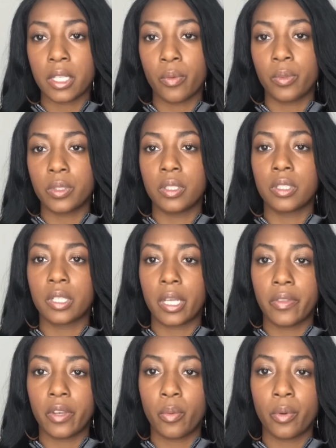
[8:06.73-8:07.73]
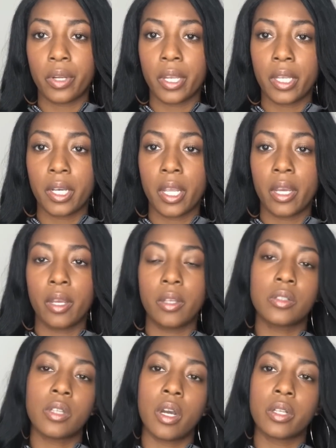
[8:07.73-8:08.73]
I went to the salon that I work at now,
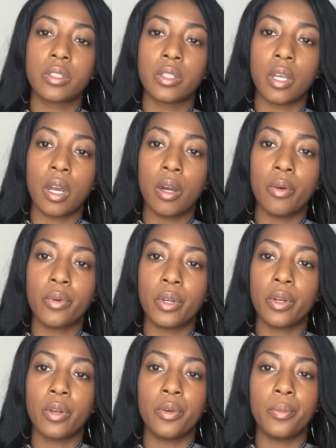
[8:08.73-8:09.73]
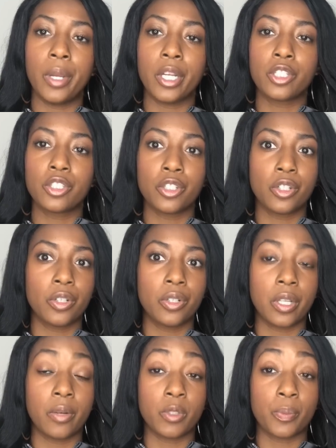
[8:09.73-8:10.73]
talk to the owner, make sure
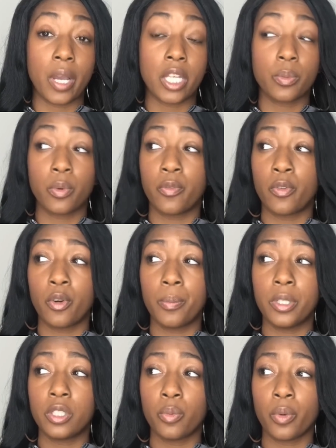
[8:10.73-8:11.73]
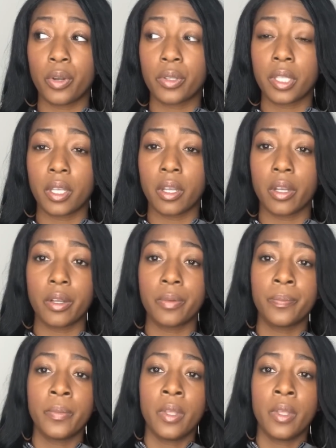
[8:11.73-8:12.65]
that it was possible for me to work there,